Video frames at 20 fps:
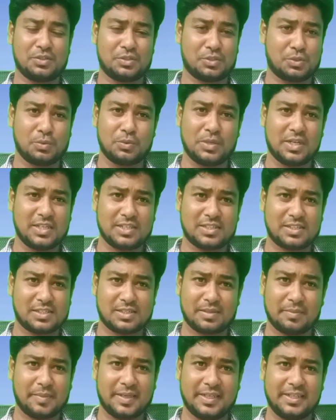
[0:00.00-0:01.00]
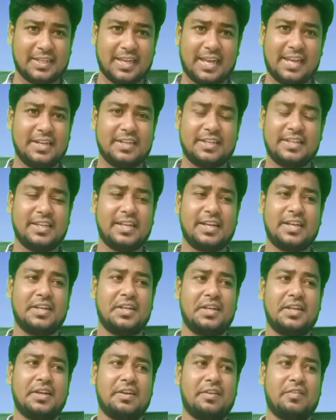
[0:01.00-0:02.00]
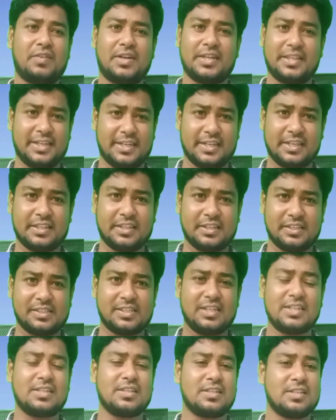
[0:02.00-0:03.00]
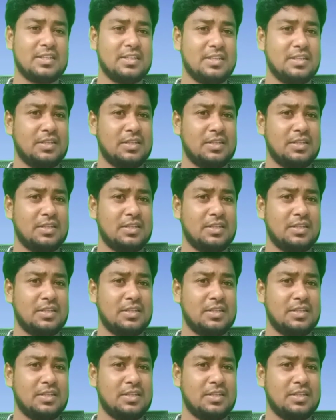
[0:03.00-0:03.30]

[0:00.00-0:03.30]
students' mentality and what they get the result.